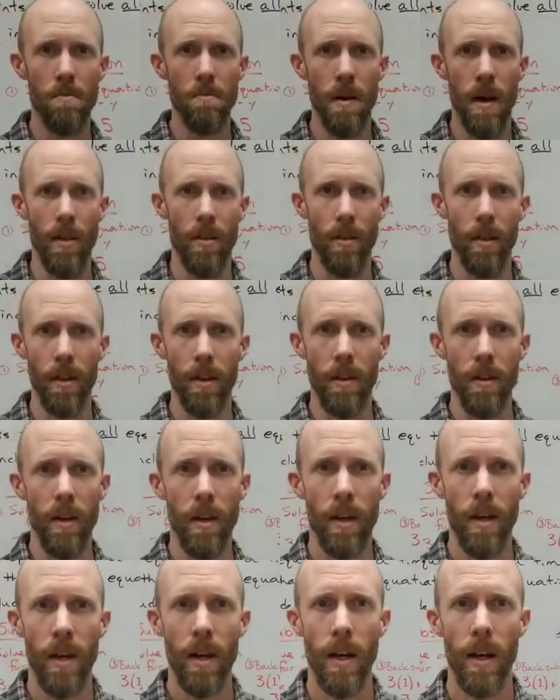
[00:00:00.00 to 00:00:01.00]
method.
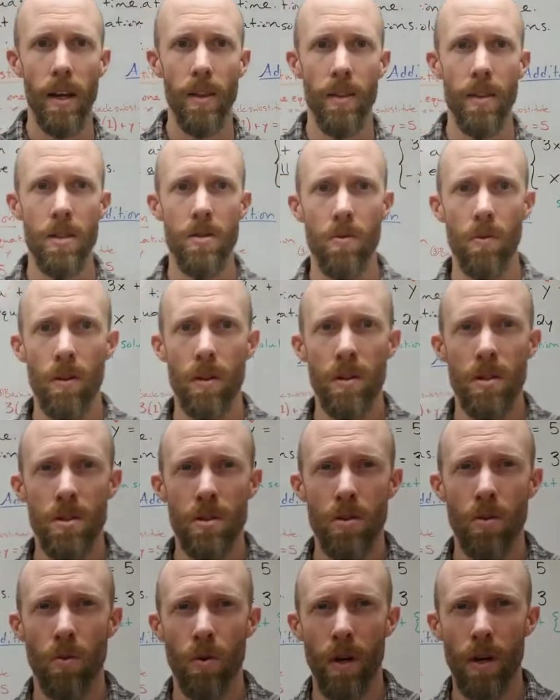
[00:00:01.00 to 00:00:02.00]
And this one is
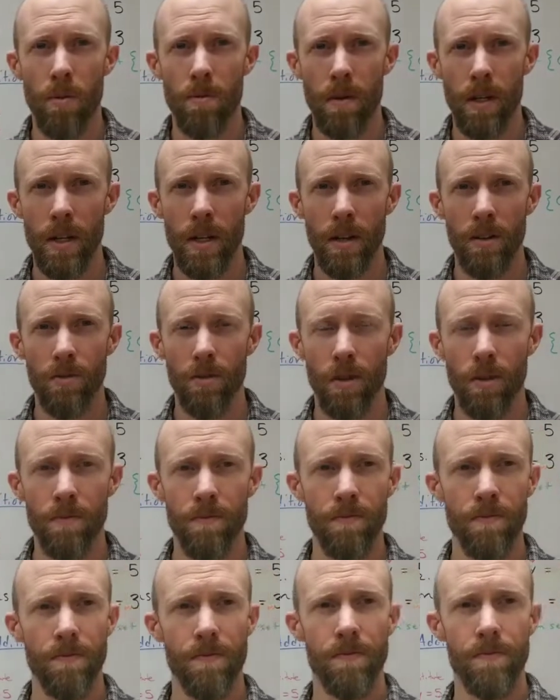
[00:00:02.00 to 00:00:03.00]
quite a bit different.
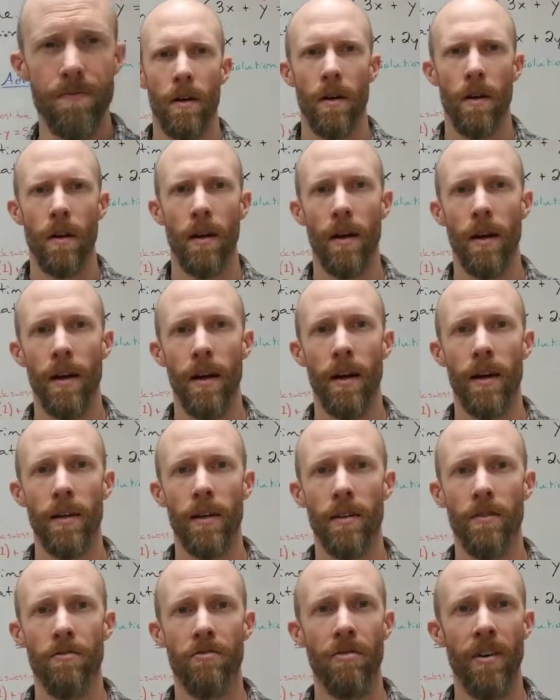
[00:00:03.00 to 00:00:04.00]
And
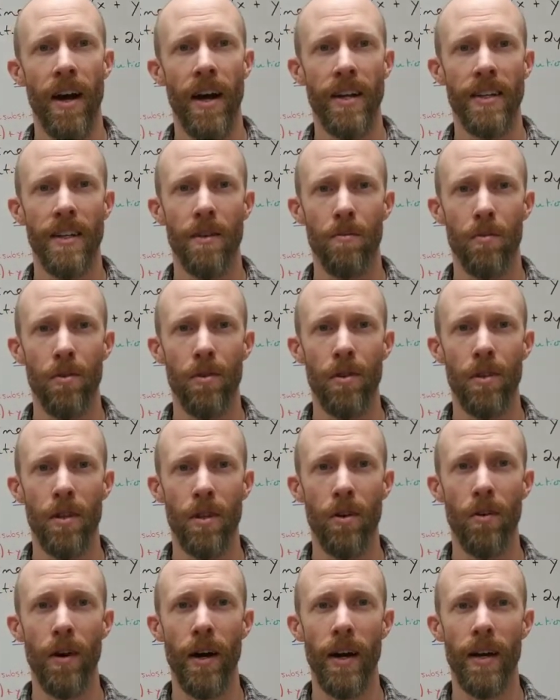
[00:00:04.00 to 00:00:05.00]
in fact, I'm going to
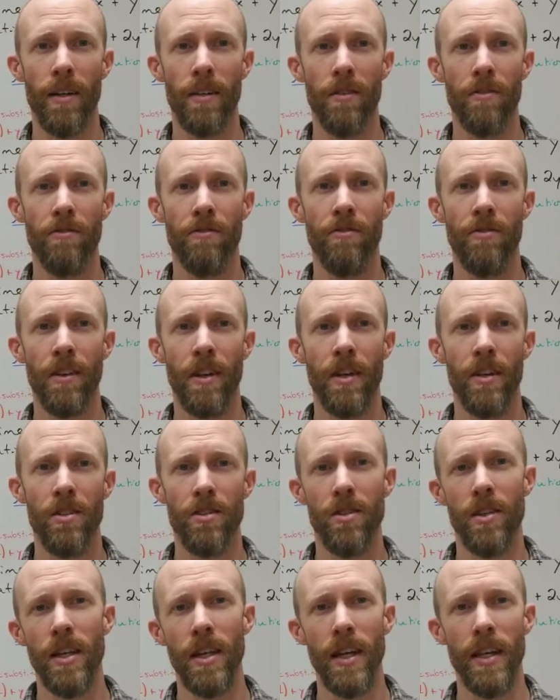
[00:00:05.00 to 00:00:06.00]
go ahead and finish
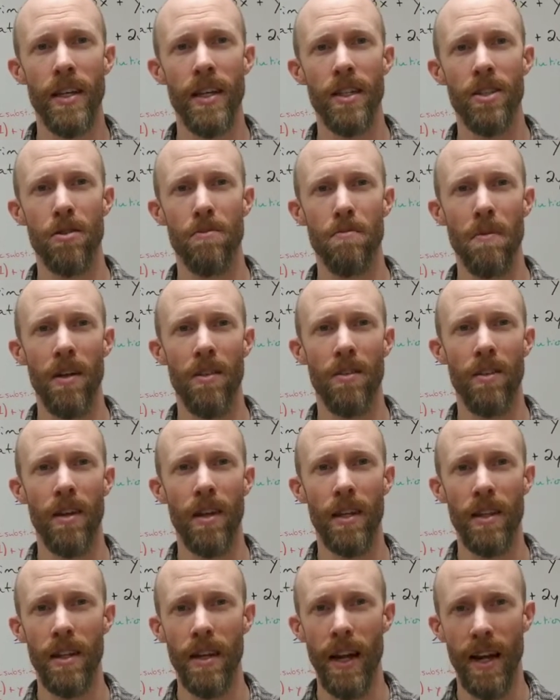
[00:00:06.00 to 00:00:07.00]
the addition method
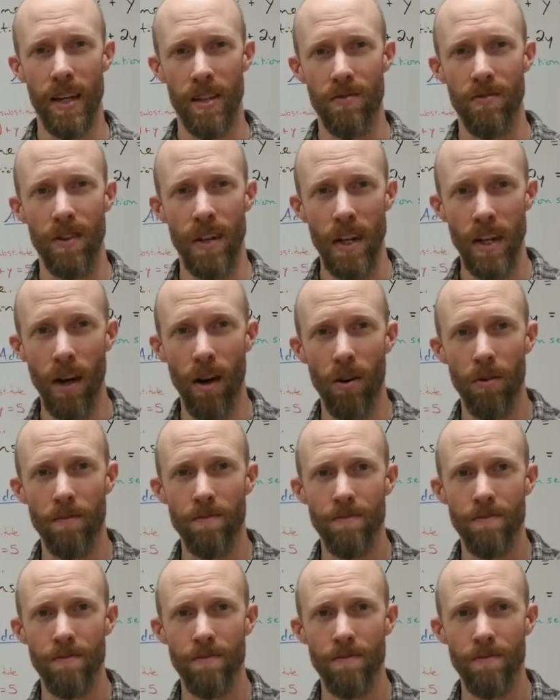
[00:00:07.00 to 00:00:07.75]
in the next video.